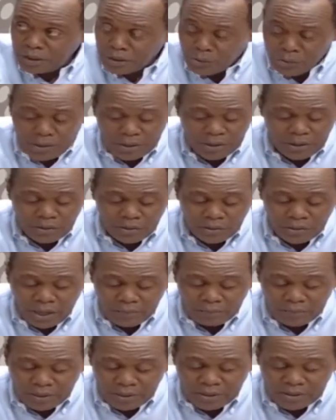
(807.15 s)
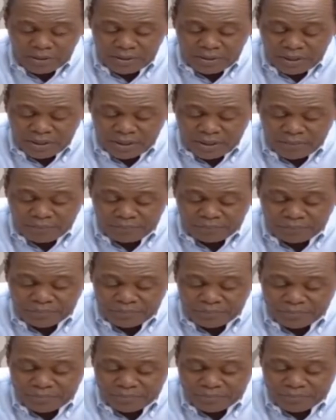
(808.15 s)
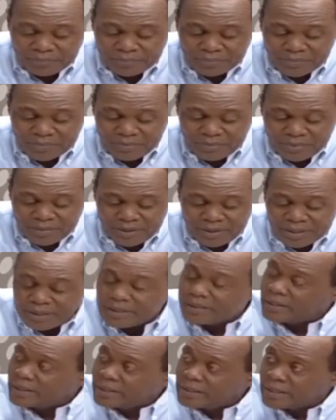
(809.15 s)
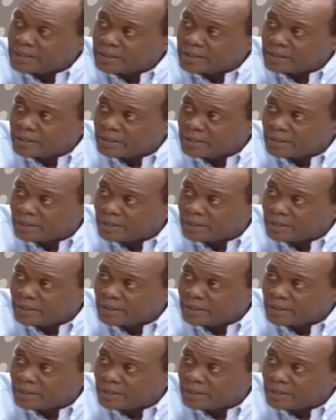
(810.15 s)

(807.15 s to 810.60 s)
They were going to do that because he did